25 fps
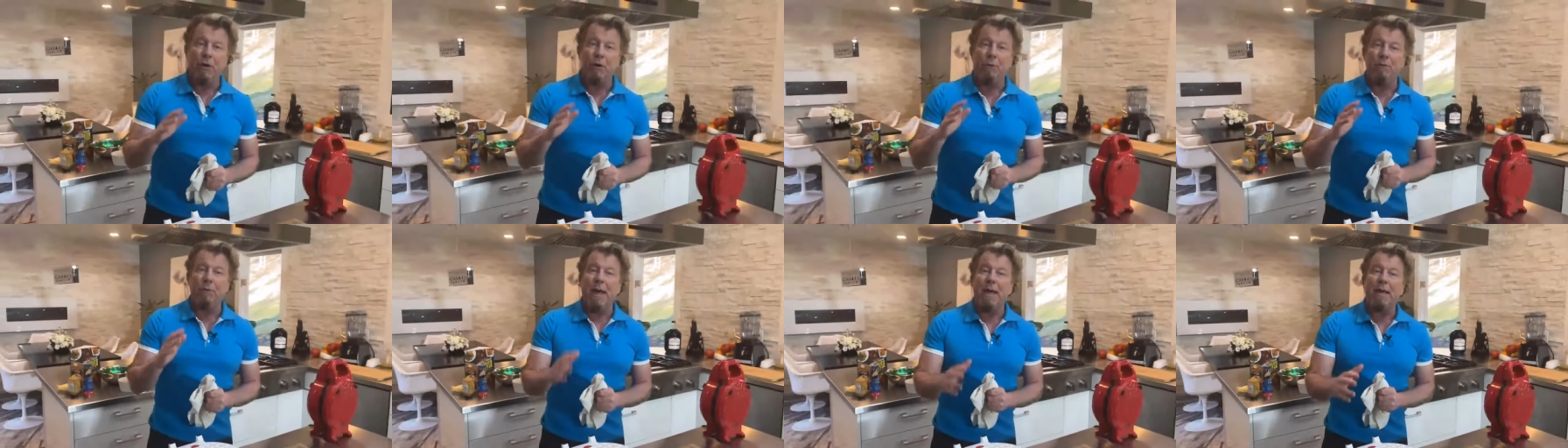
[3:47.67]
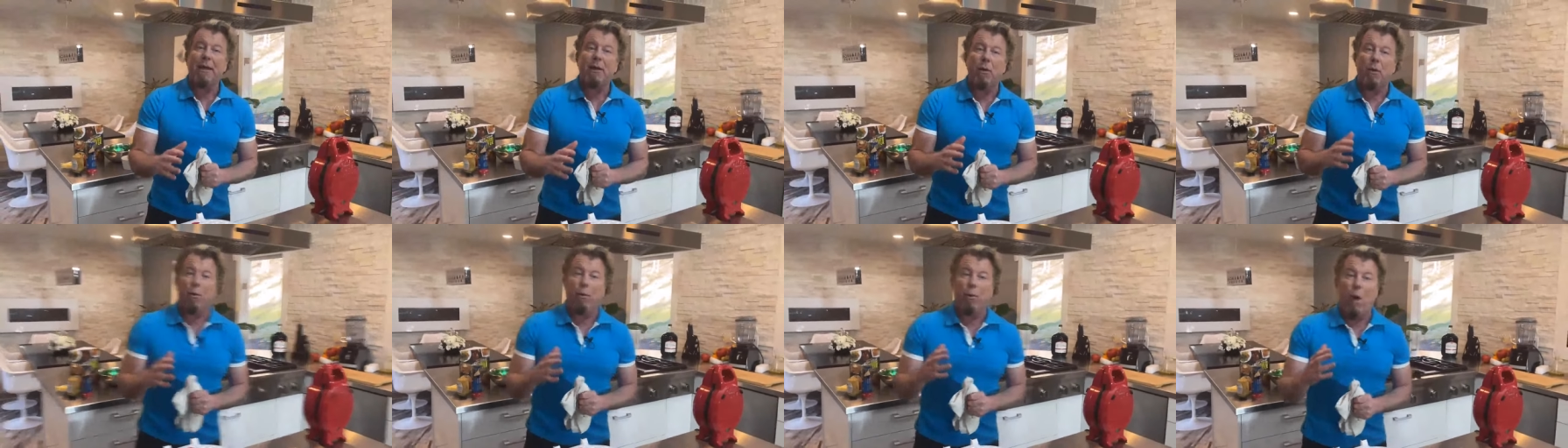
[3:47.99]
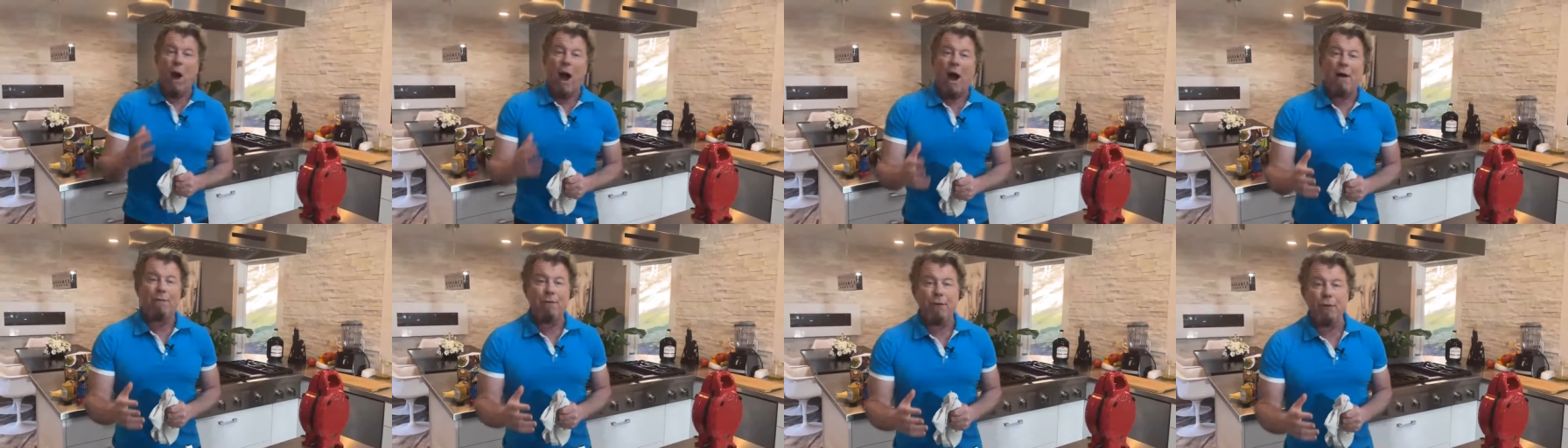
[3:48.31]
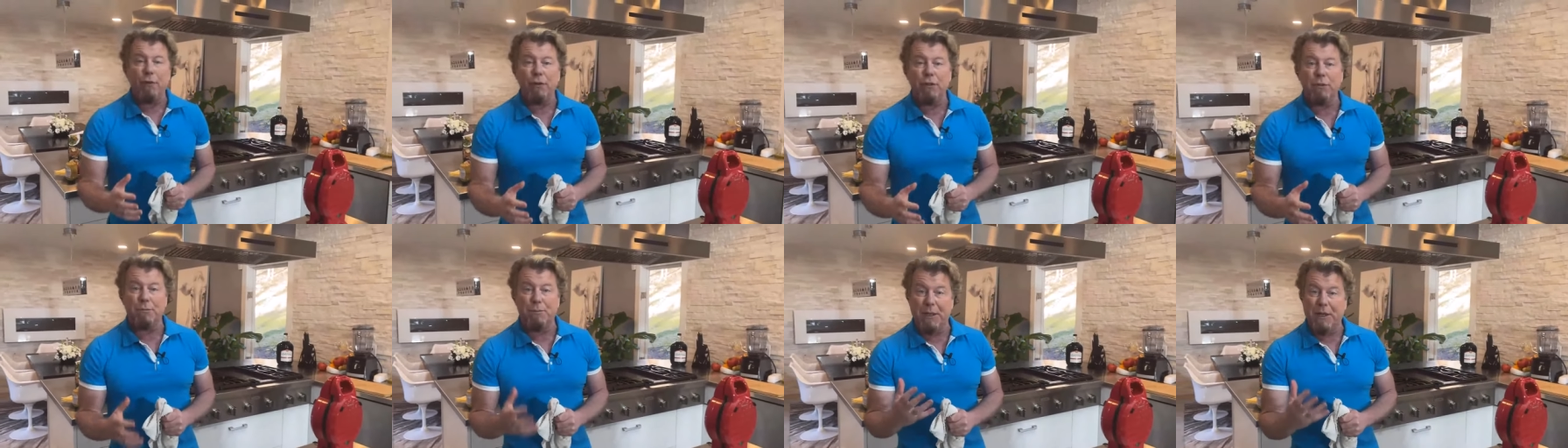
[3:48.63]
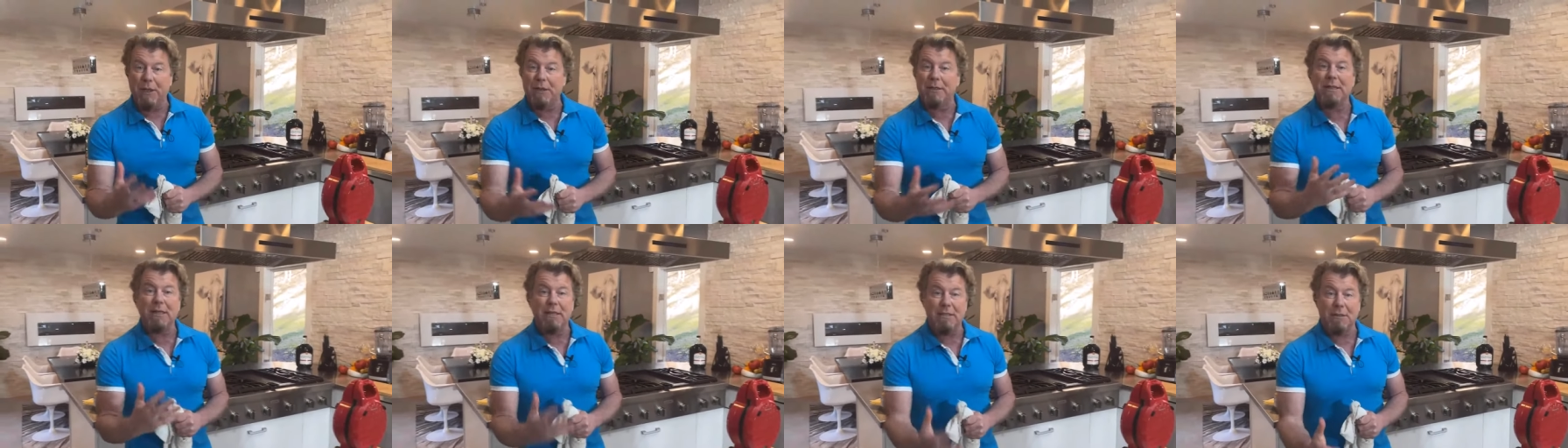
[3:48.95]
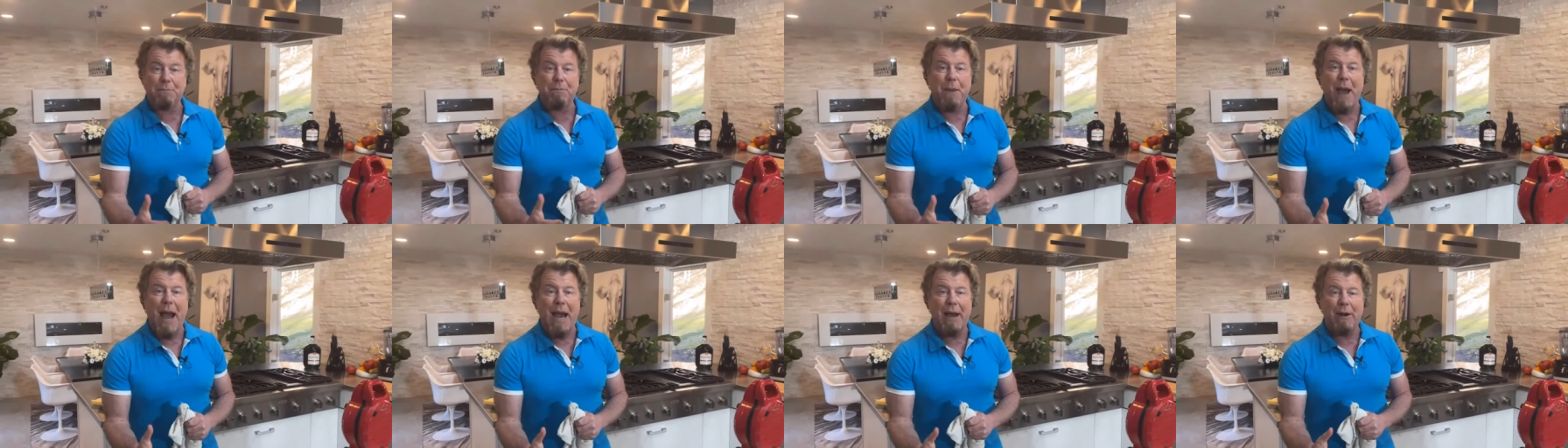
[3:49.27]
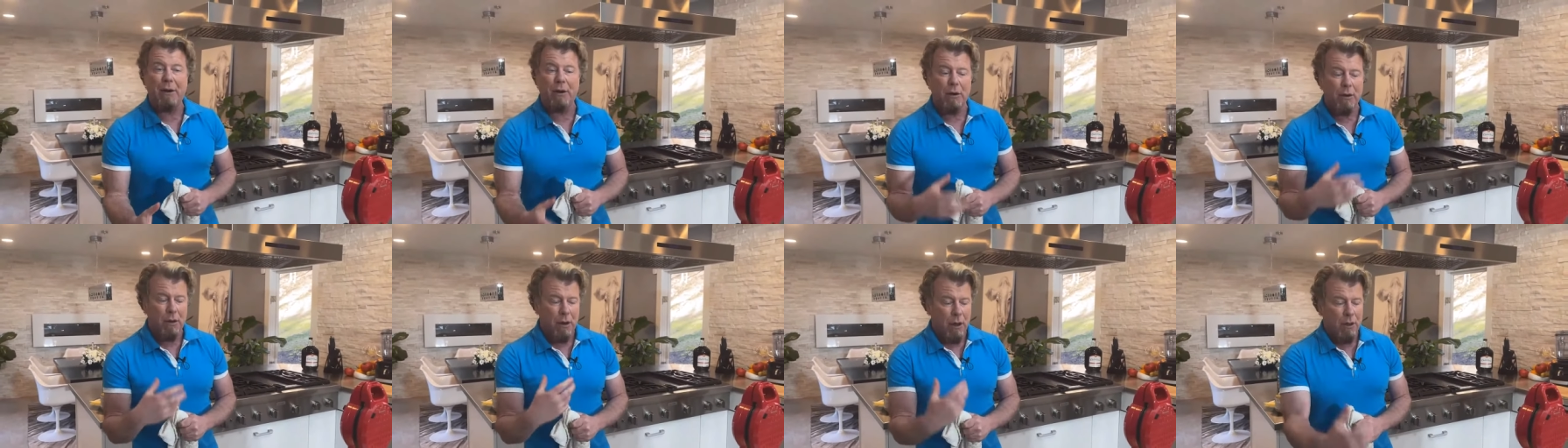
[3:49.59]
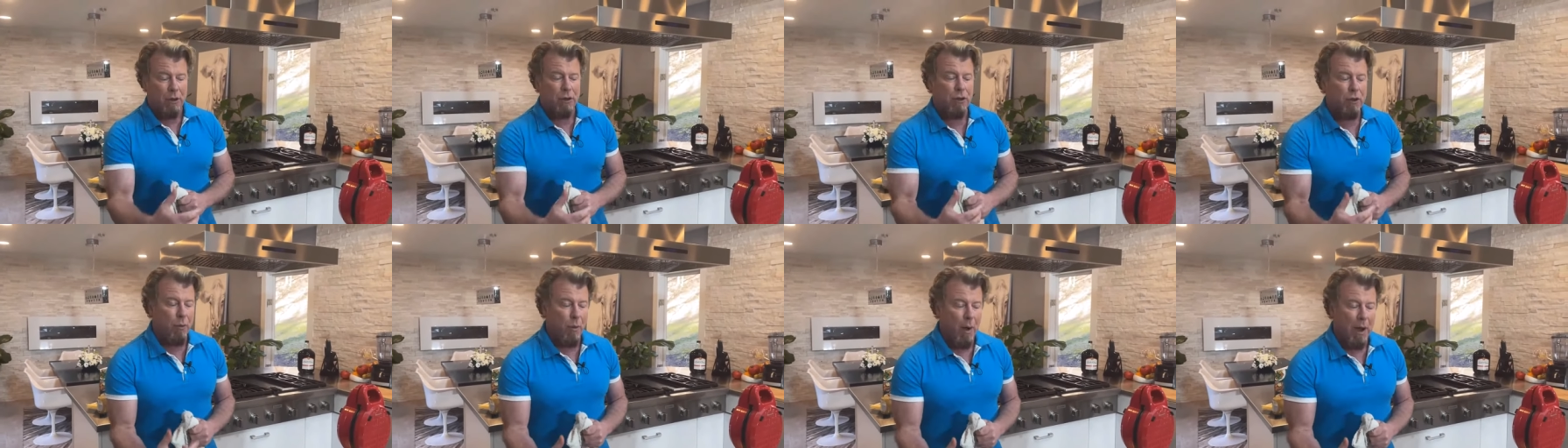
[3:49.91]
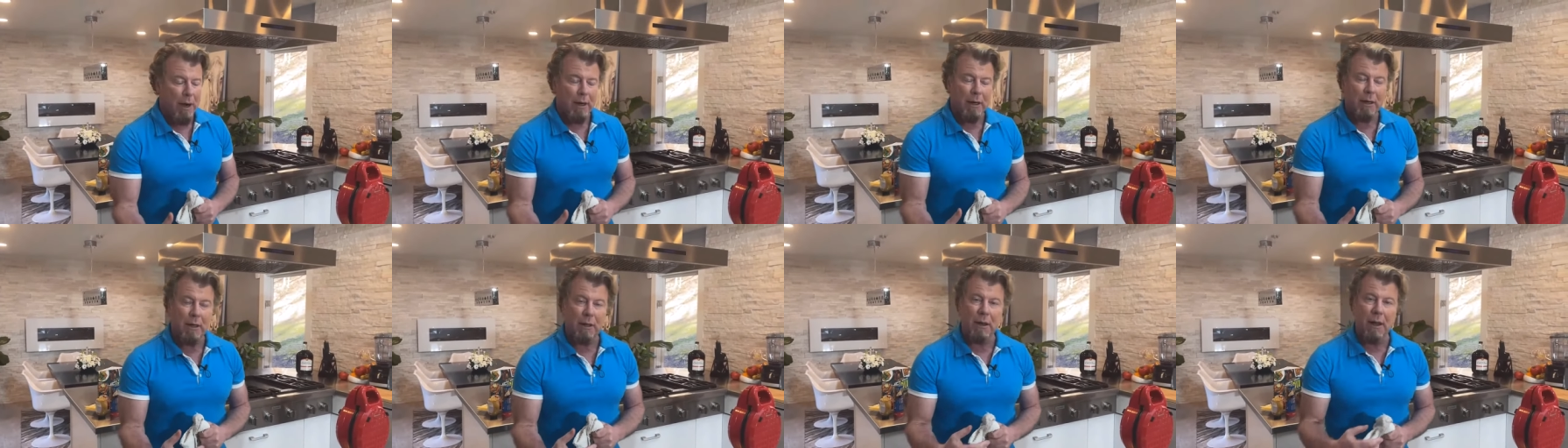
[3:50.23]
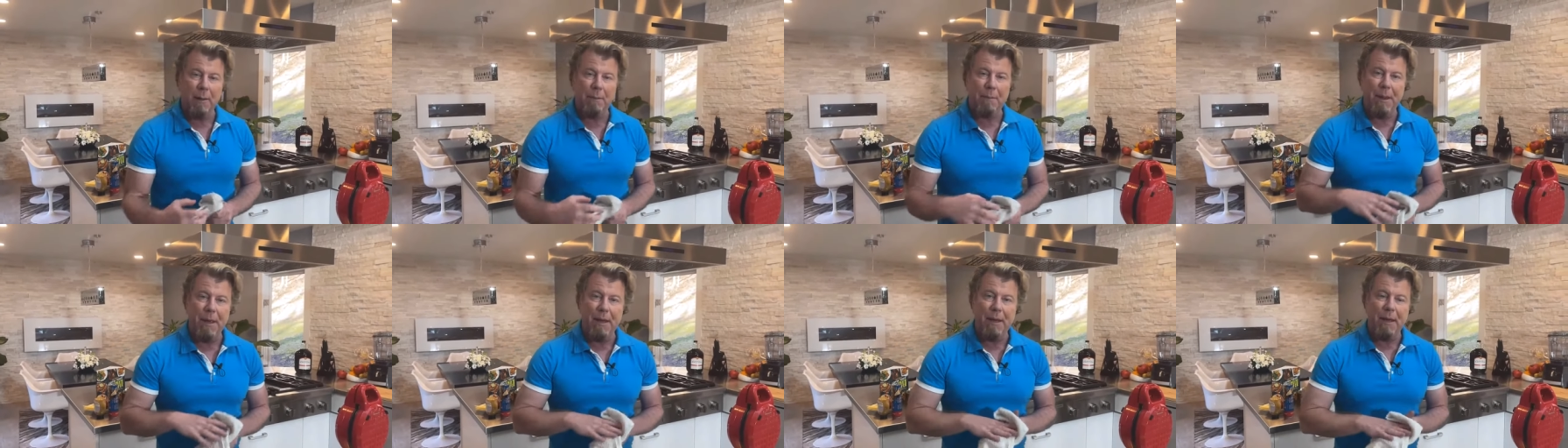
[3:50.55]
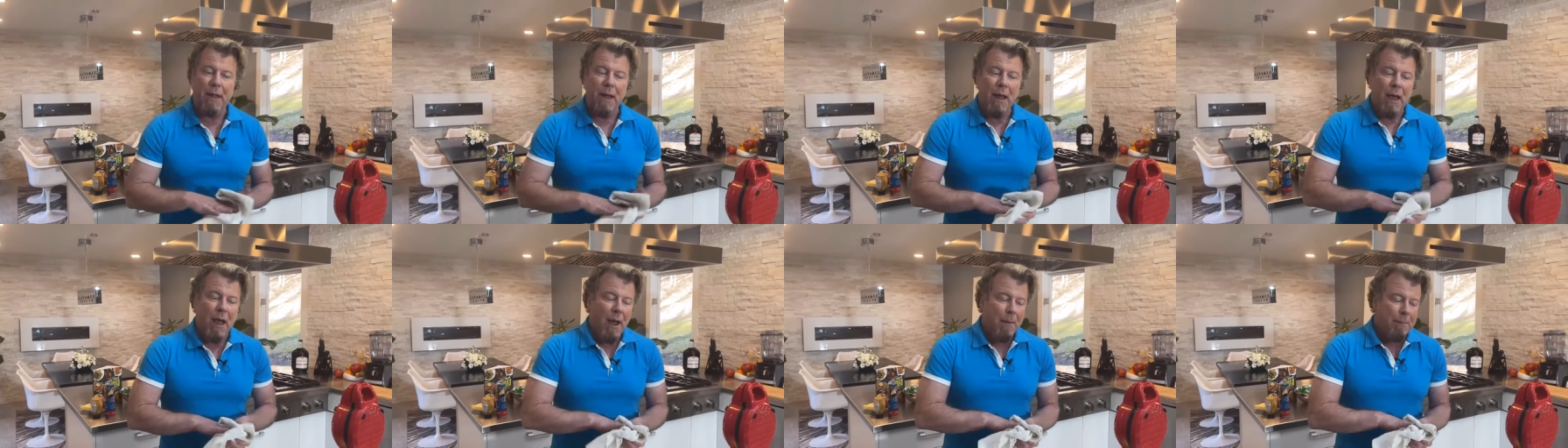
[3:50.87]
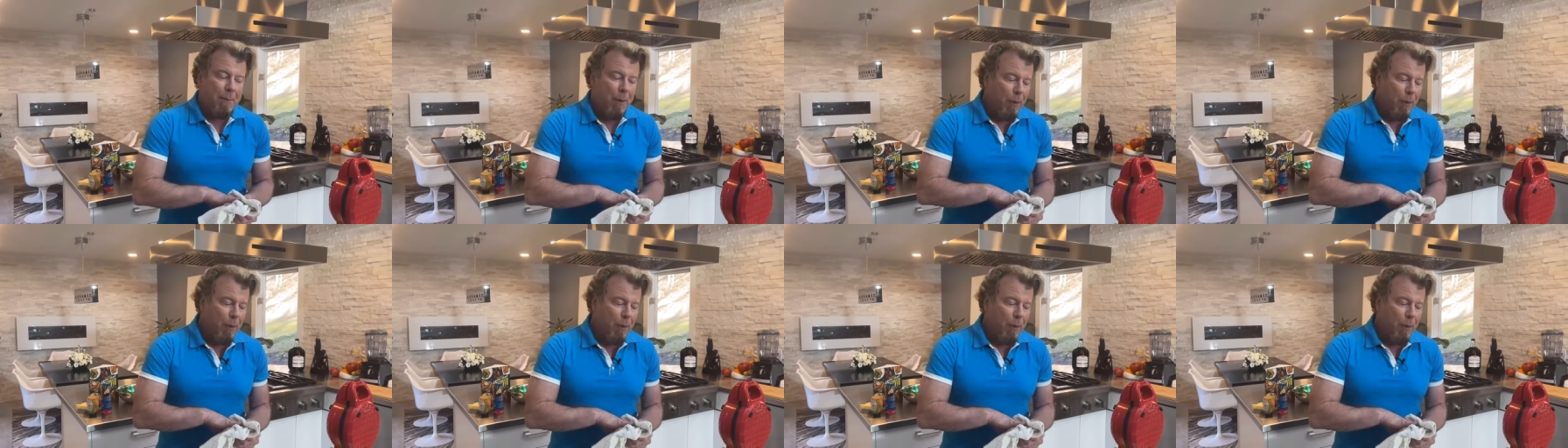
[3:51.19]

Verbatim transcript: it. When you make waffles, because it's batter, you want to clip it.